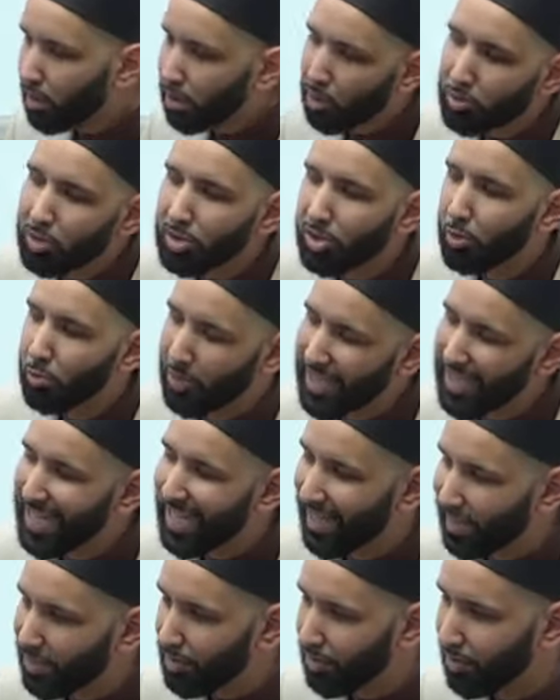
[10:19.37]
the closer we
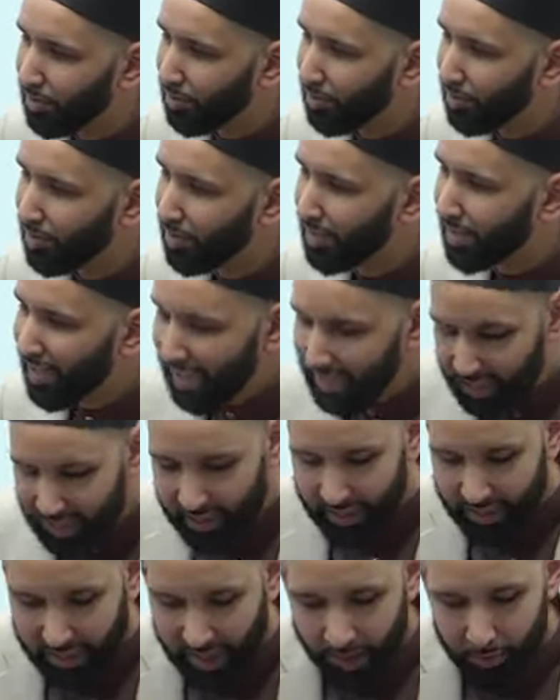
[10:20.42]
get to
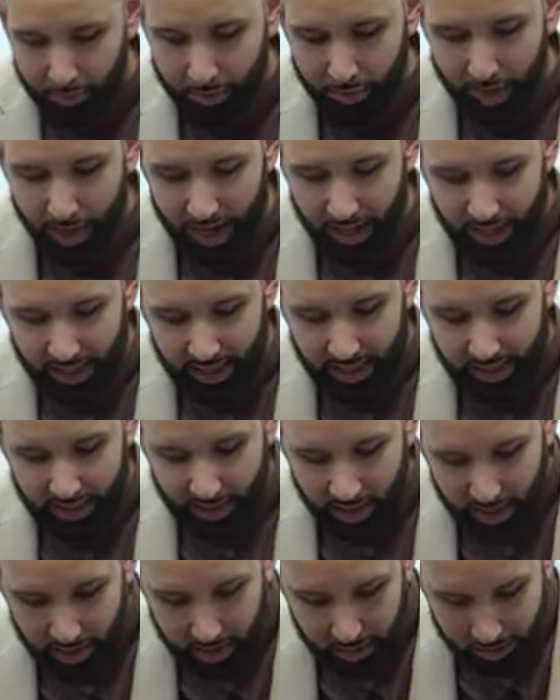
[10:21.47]
his example, alayhi
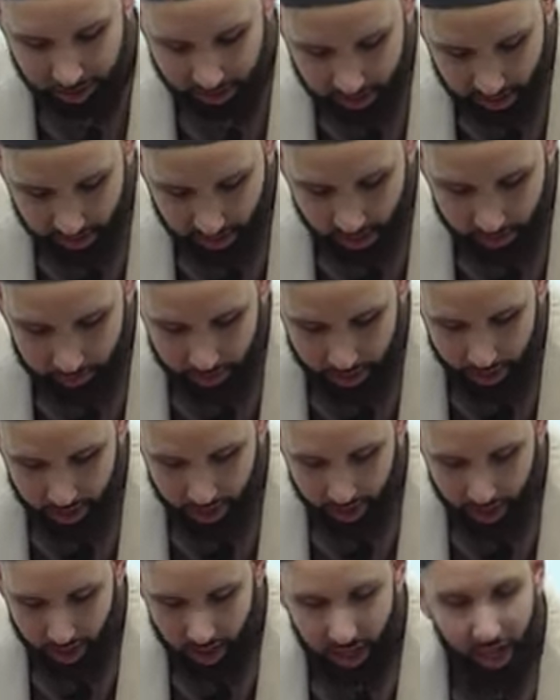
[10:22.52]
salatu wassalam,
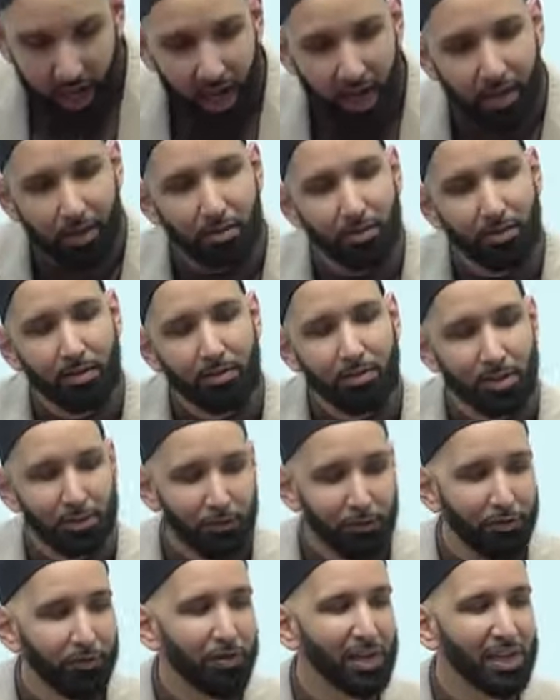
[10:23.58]
and
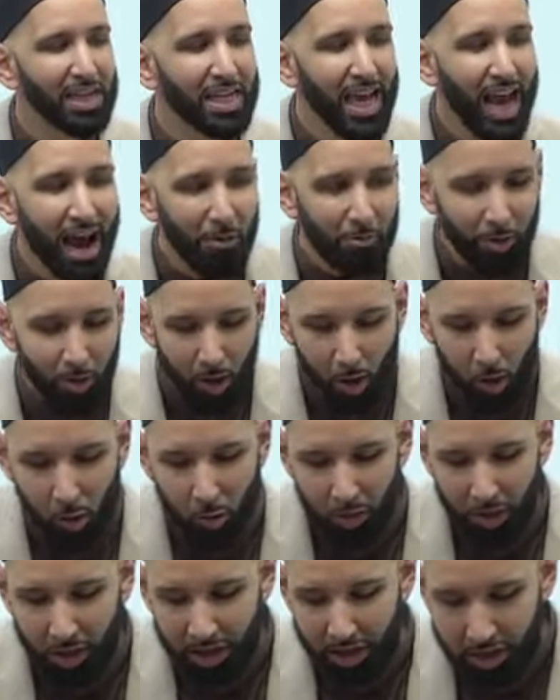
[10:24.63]
to fulfilling our
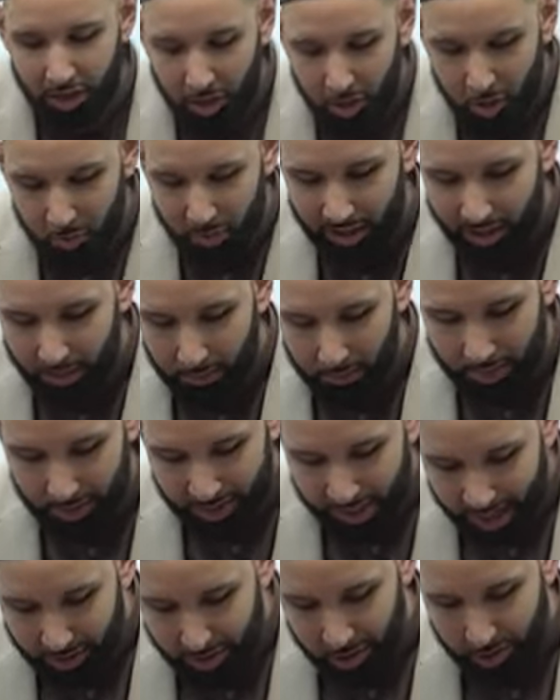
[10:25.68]
own human
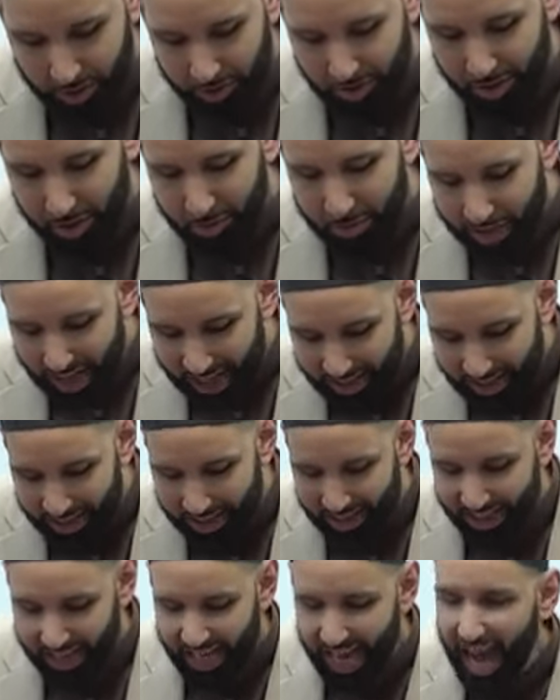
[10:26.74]
potential. So
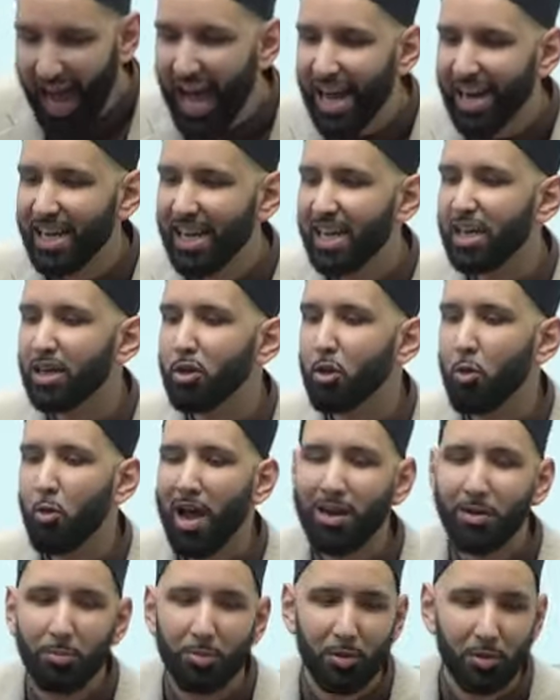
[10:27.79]
yes, he had
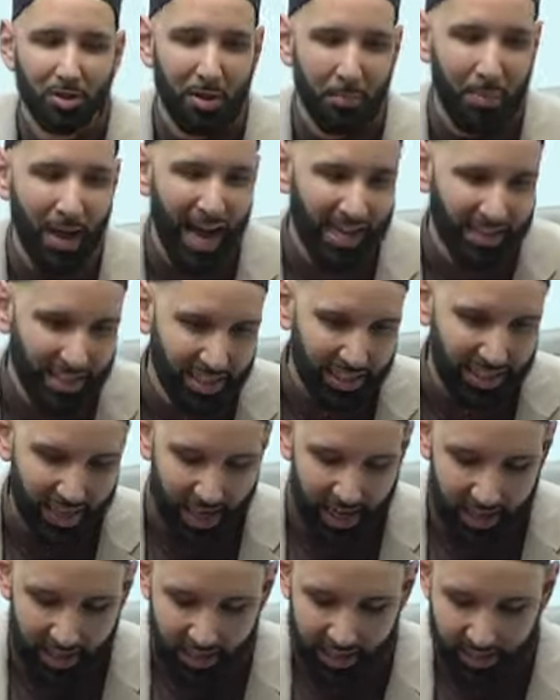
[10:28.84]
incredible
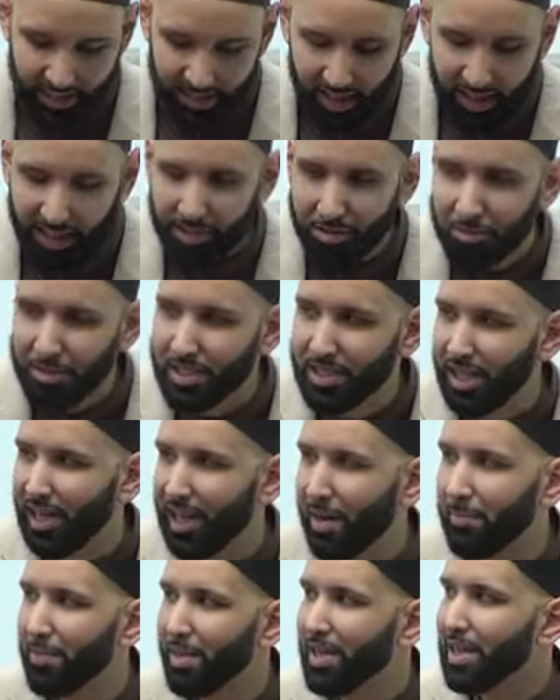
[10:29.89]
capacity, alayhi salatu
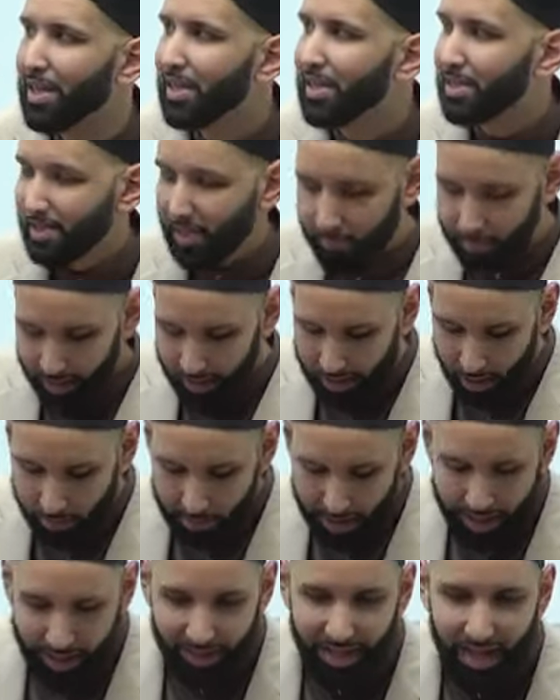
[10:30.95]
wassalam, something
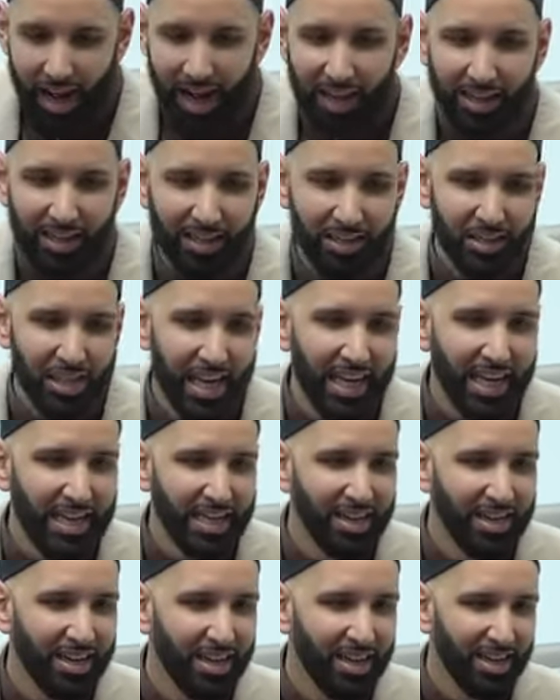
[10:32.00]
that we could not
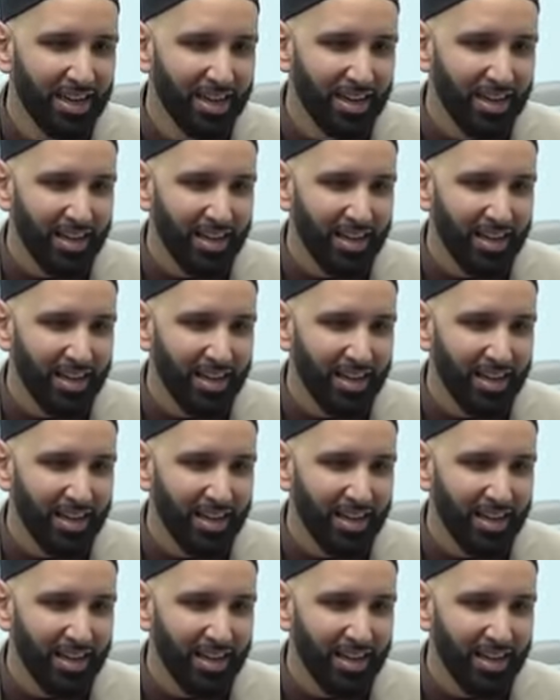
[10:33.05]
attain